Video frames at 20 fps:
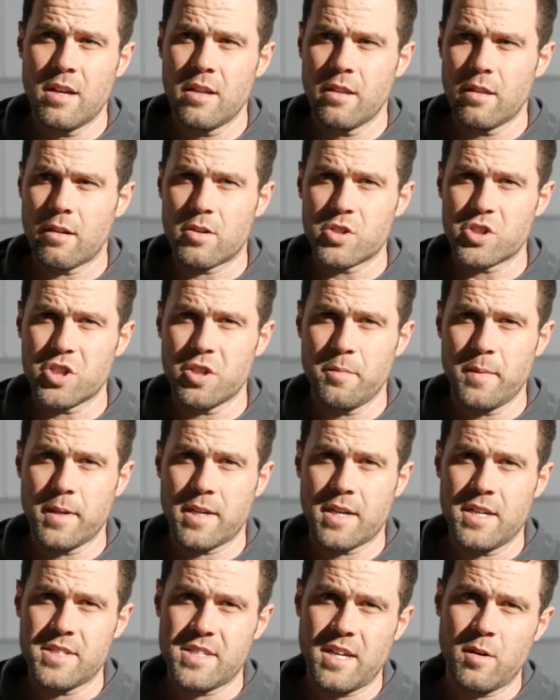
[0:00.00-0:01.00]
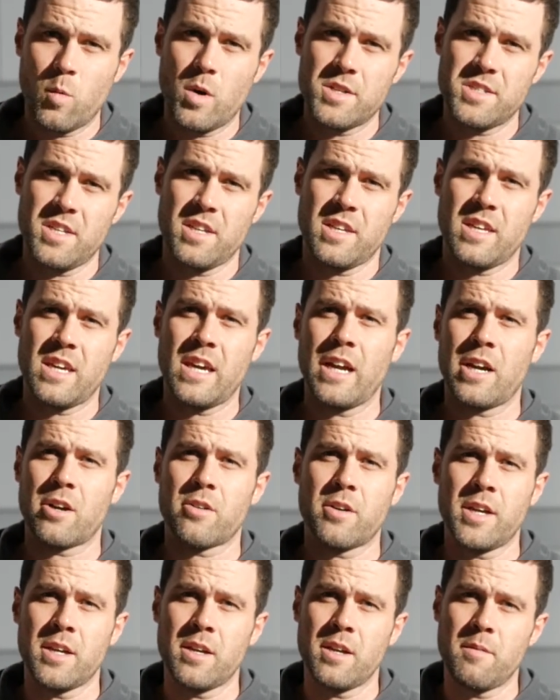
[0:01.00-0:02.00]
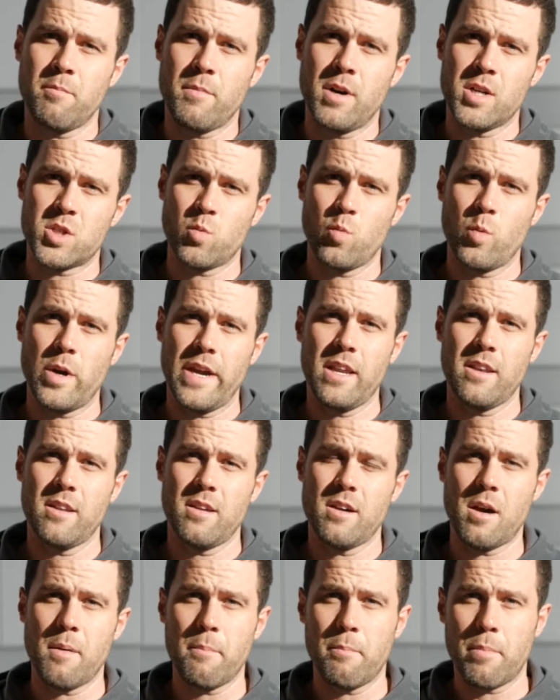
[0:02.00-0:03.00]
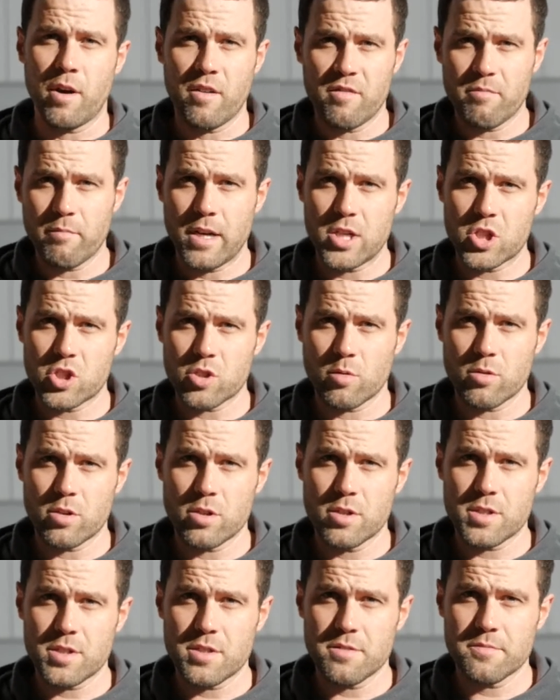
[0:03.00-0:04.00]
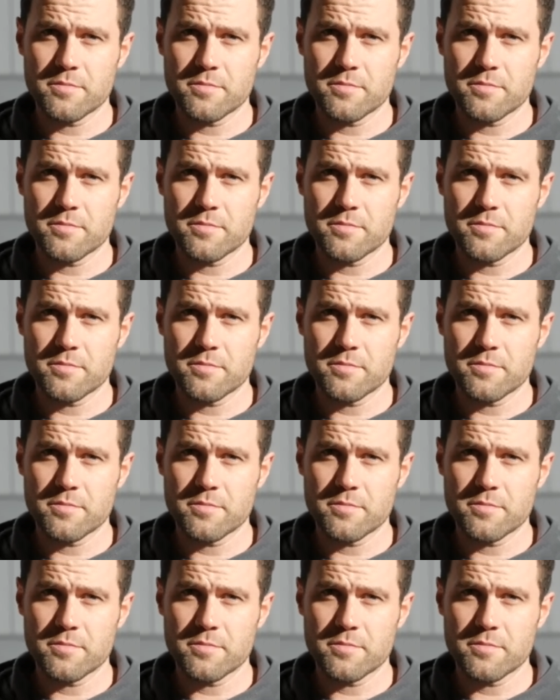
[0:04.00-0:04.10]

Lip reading: largely because I wasn't carrying much weight above my shoulders.